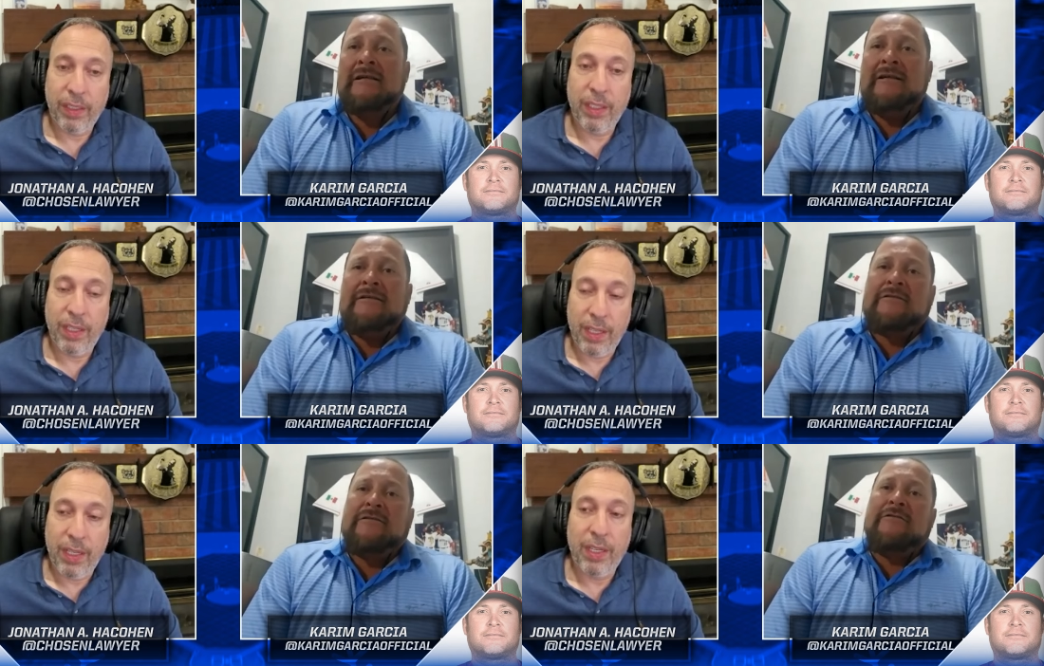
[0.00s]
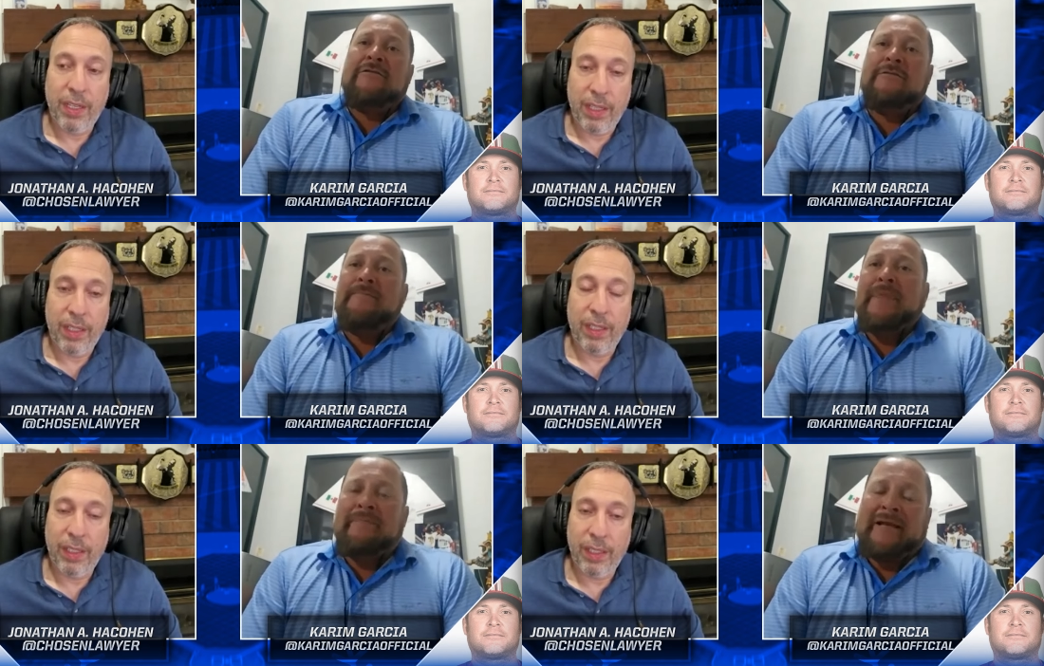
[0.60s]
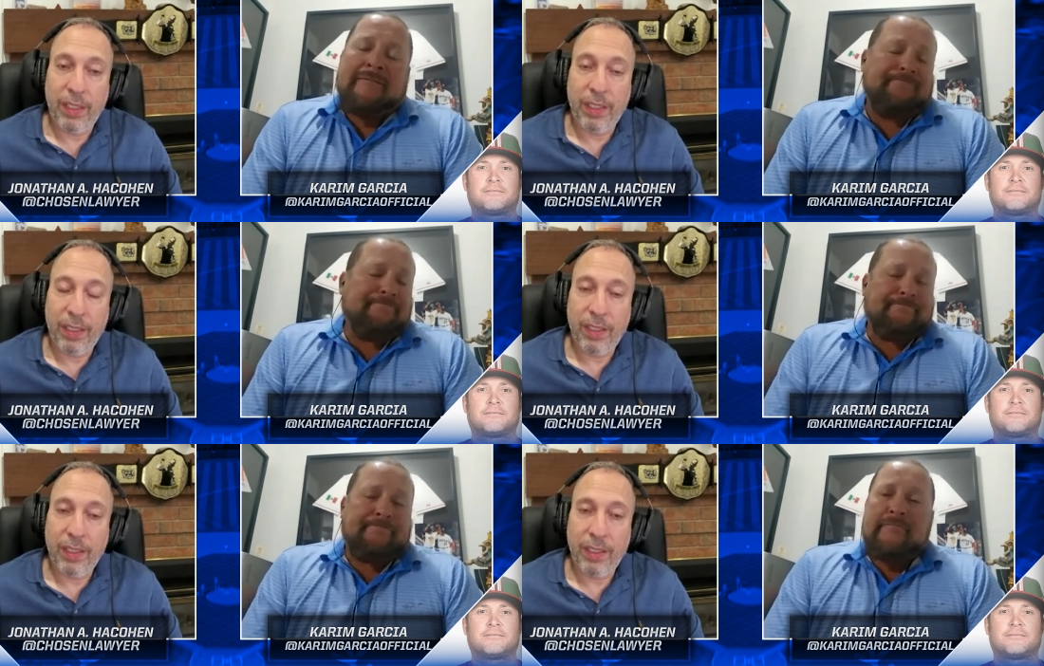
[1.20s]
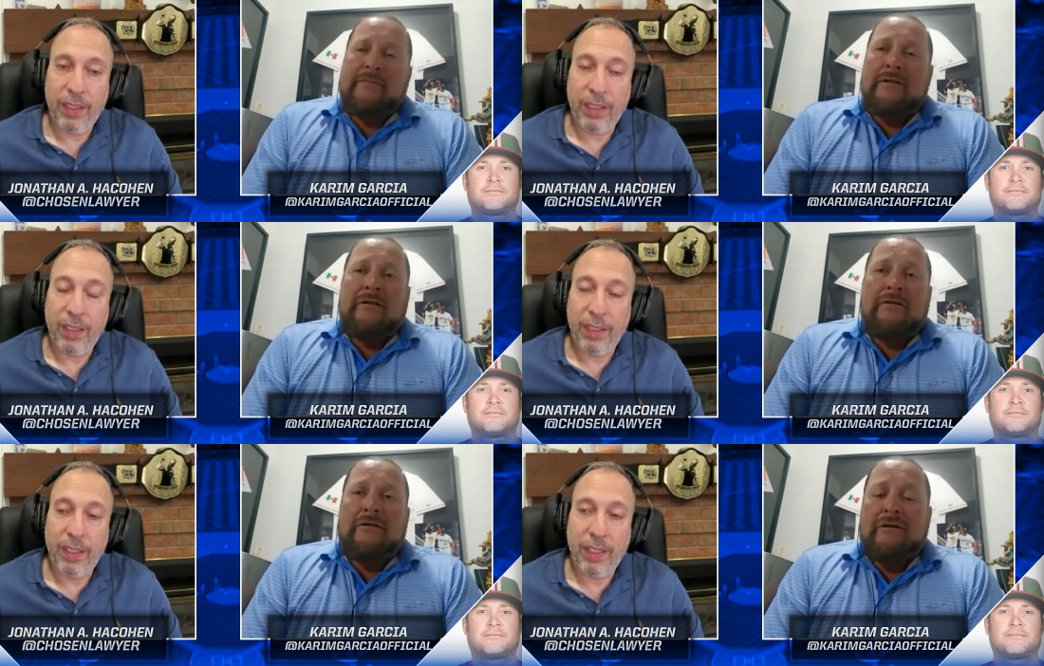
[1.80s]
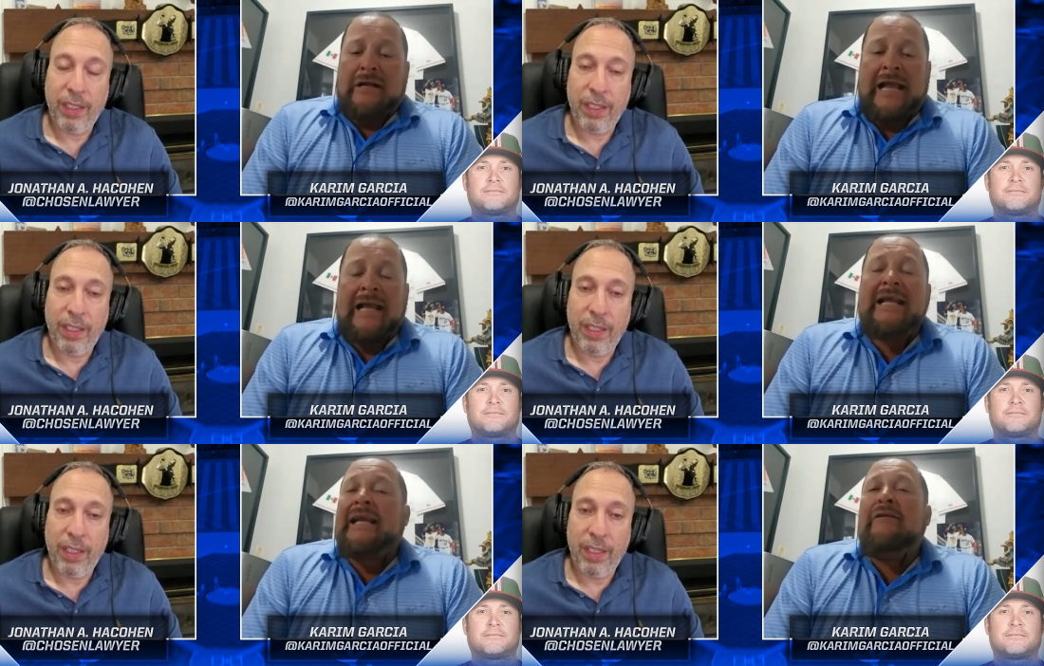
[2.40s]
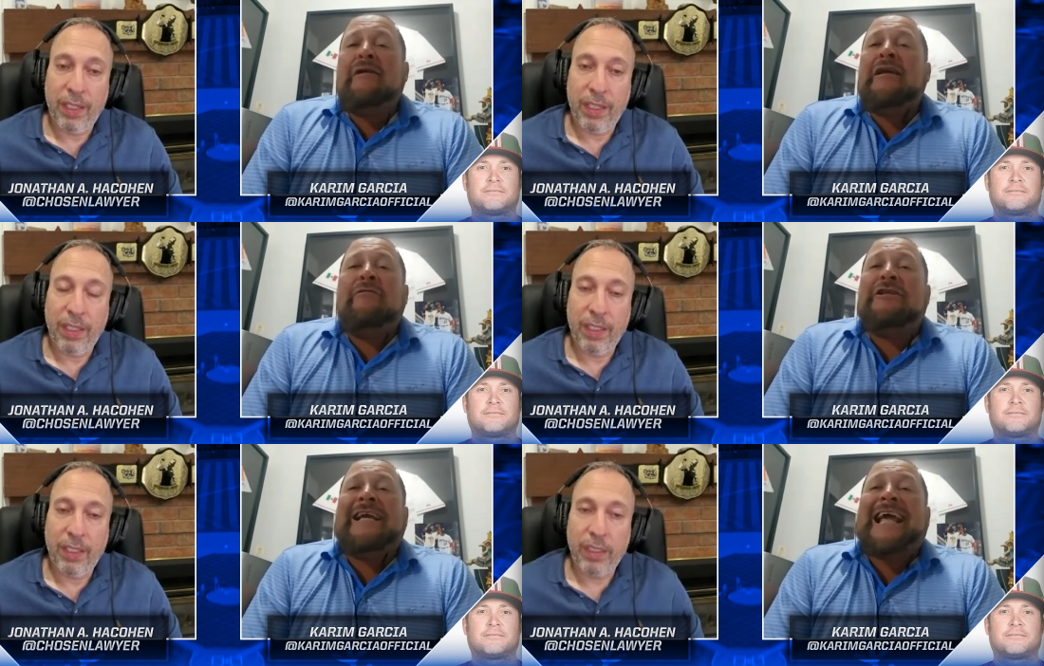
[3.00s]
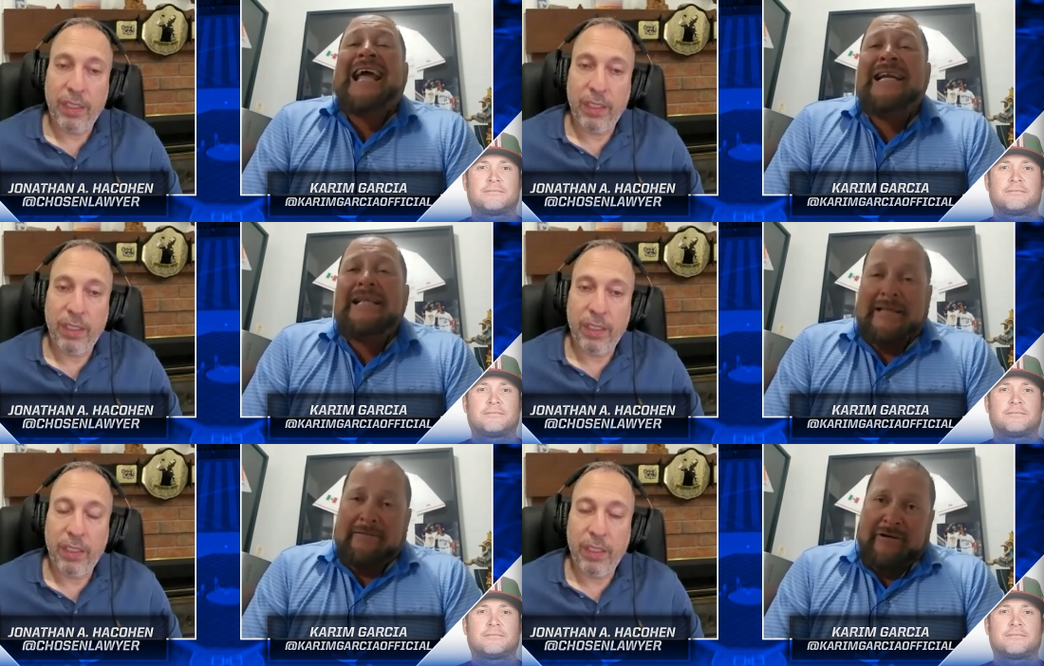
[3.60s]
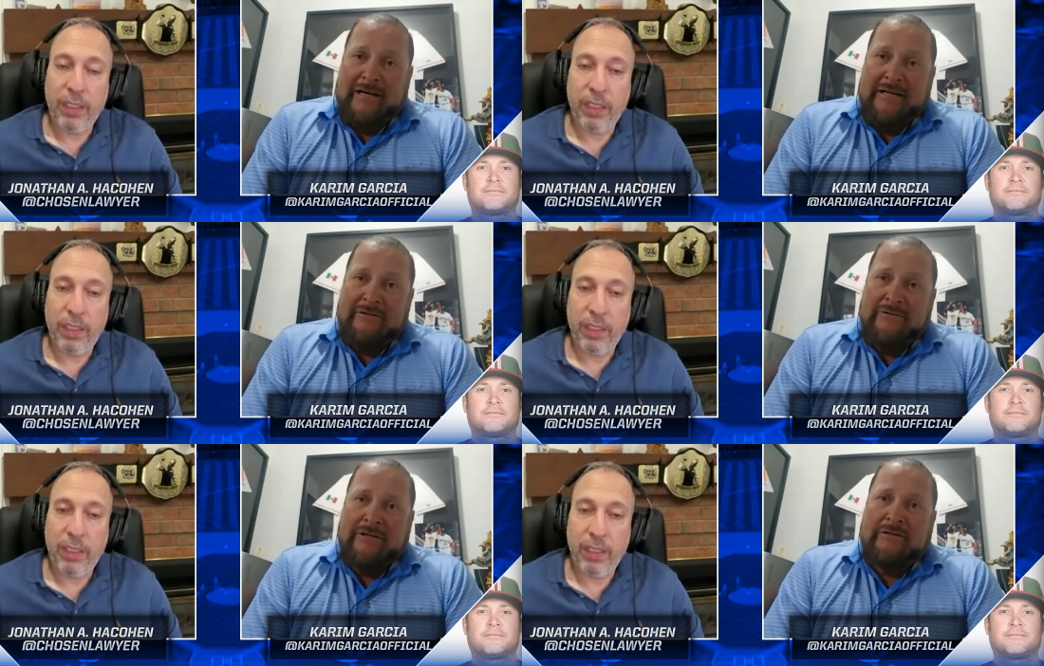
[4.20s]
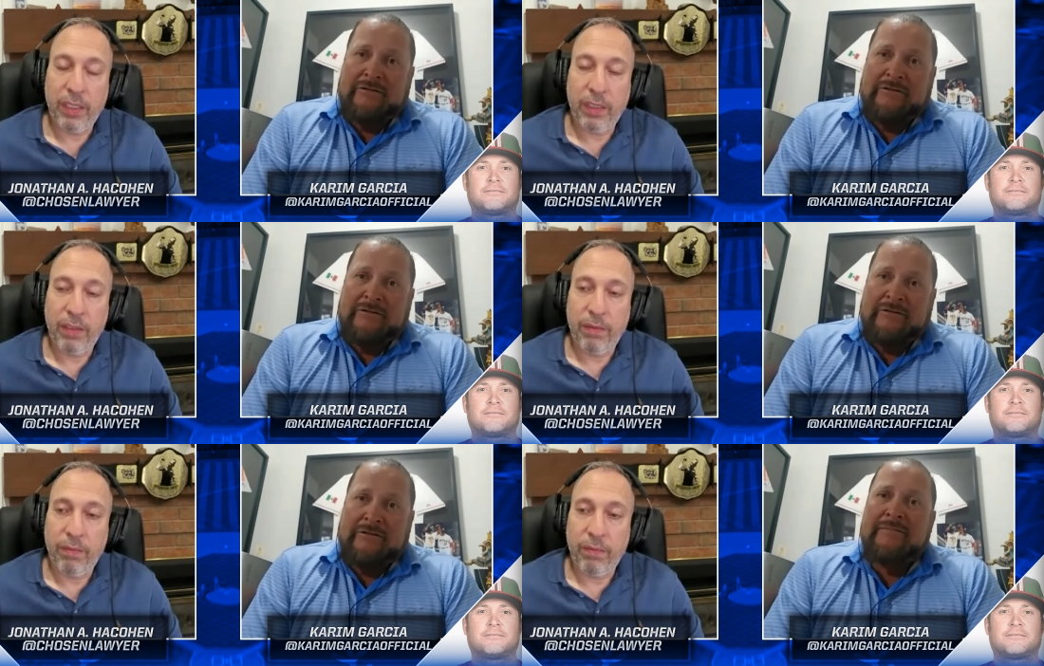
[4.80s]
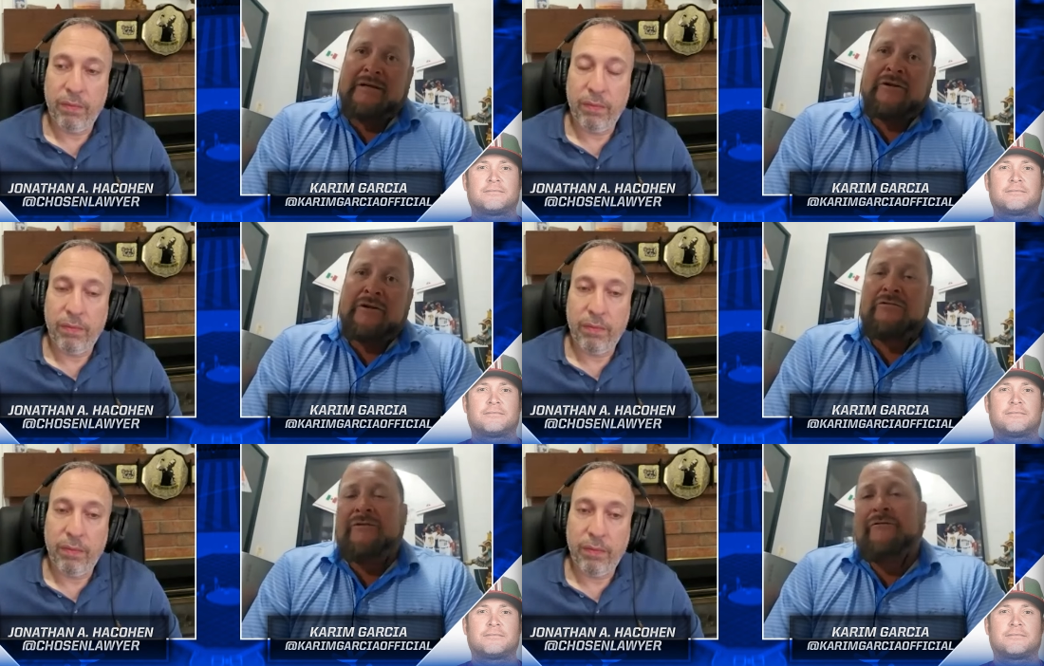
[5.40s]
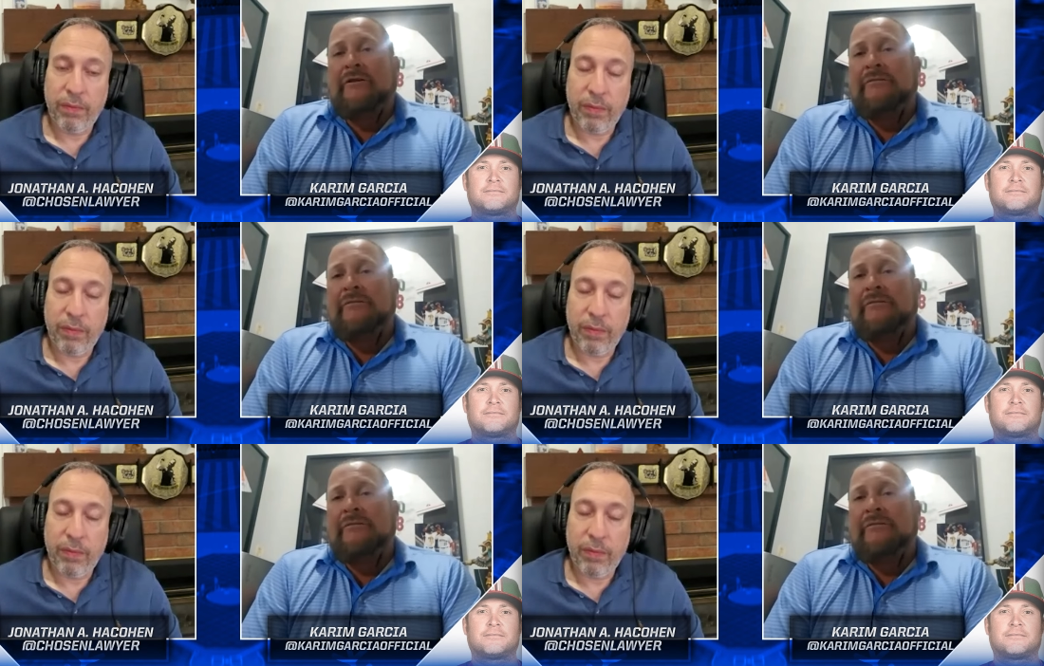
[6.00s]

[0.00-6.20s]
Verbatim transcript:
Speaker 1: So I mean, and he will take any team right now to get him a contract for the